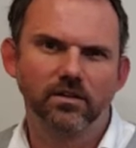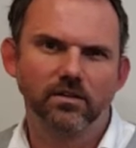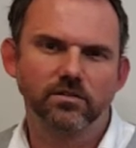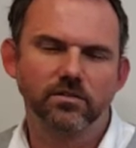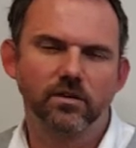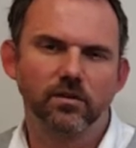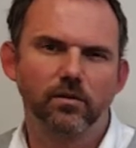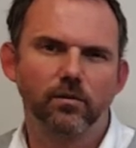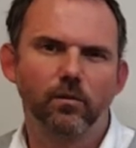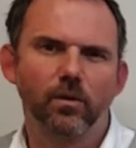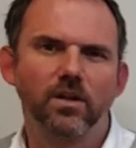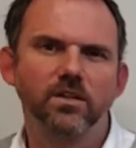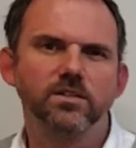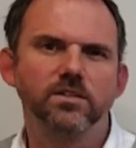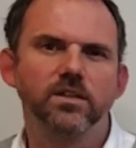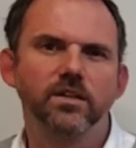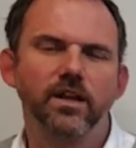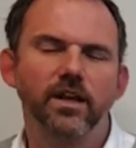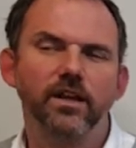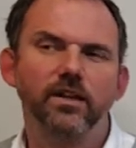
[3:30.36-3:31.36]
So
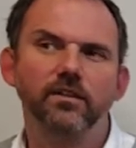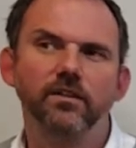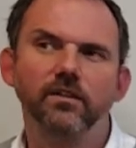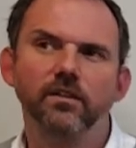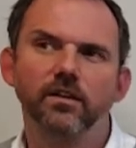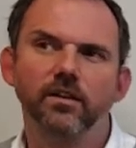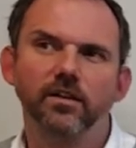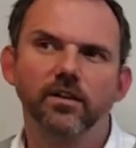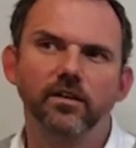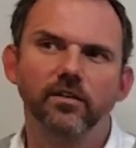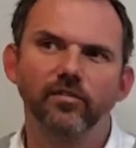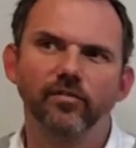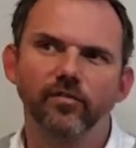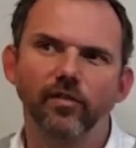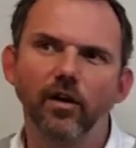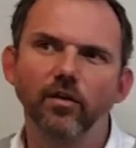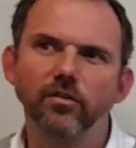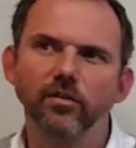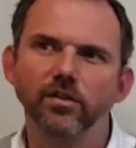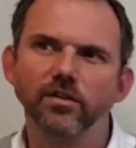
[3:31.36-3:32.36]
once again, the
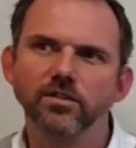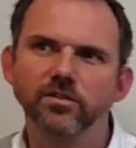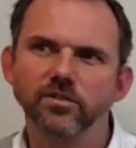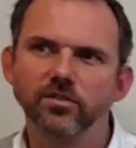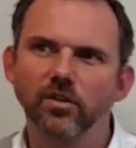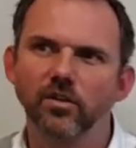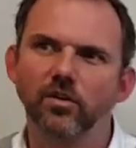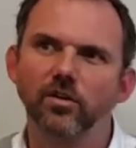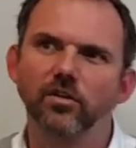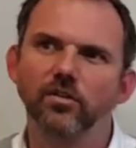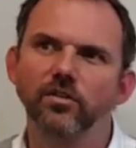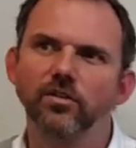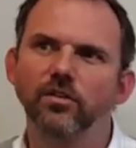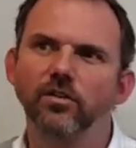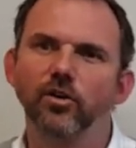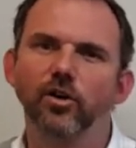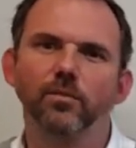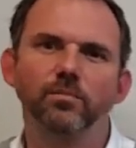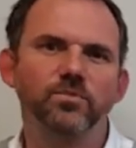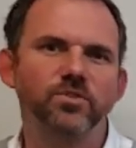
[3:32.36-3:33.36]
focus on
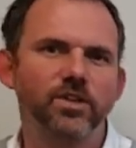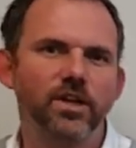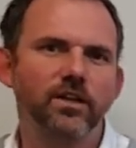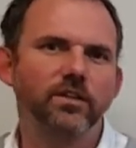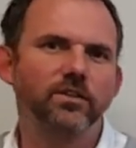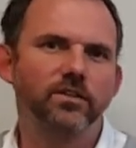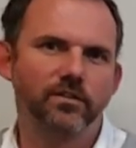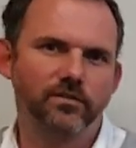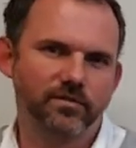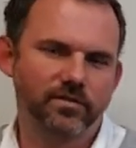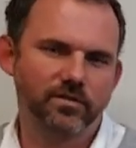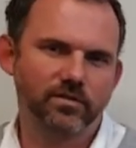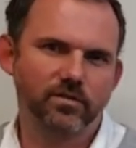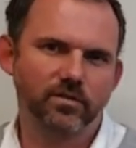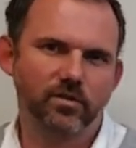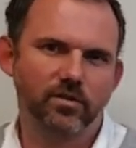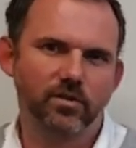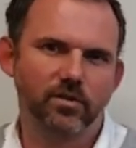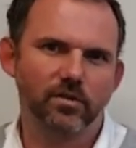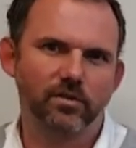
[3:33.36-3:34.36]
the objectives
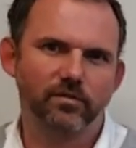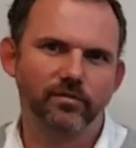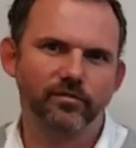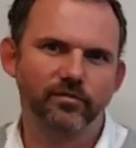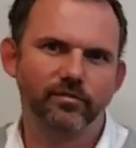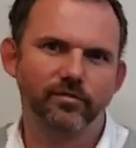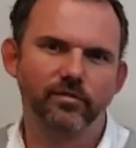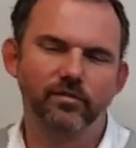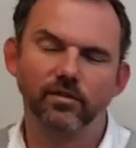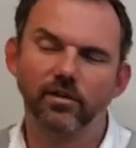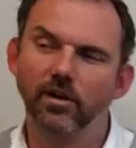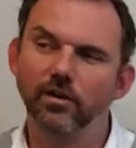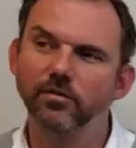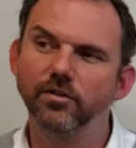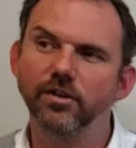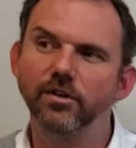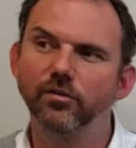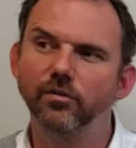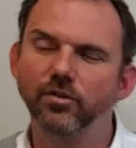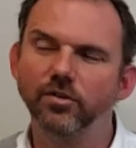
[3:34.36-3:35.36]
of
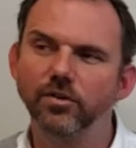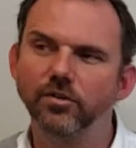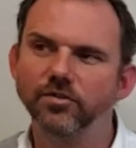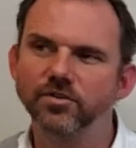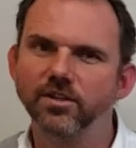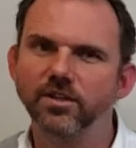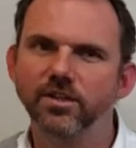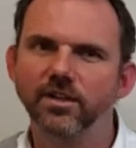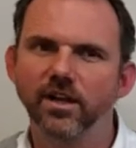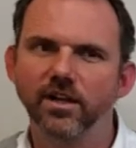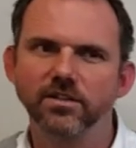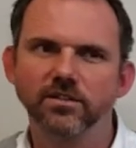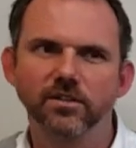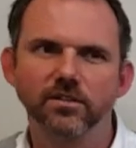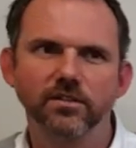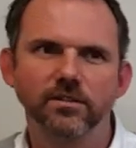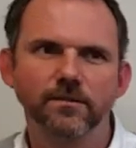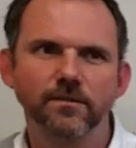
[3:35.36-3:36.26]
owning or using an asset.